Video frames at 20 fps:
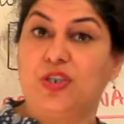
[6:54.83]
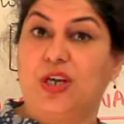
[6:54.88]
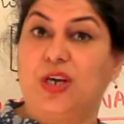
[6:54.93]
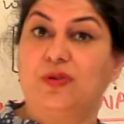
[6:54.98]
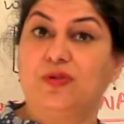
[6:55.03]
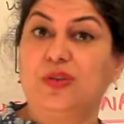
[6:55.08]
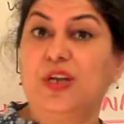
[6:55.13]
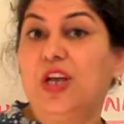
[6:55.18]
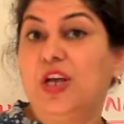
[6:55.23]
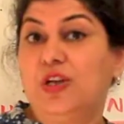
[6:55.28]

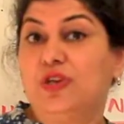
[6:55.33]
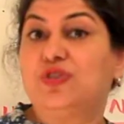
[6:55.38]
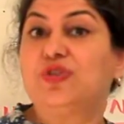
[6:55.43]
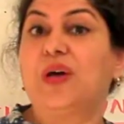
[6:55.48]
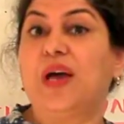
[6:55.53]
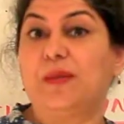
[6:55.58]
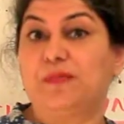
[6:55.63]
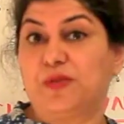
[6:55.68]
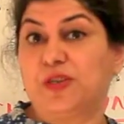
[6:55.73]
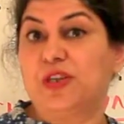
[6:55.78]
down
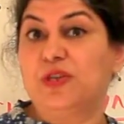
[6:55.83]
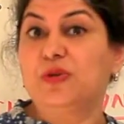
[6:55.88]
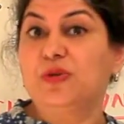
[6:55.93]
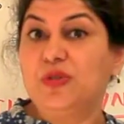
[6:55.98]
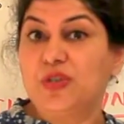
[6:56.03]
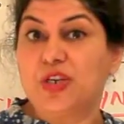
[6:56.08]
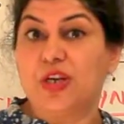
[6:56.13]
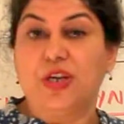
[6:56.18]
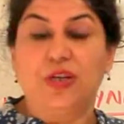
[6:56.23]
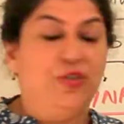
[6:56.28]
to
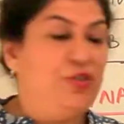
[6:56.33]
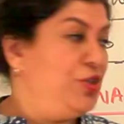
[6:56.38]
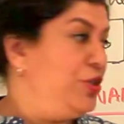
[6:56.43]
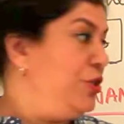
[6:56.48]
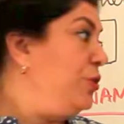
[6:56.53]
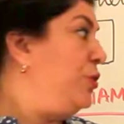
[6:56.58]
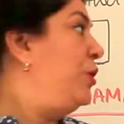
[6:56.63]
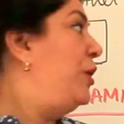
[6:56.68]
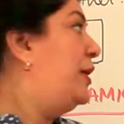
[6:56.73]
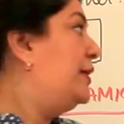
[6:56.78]
absolute
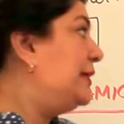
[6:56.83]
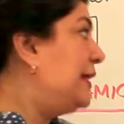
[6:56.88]
zero.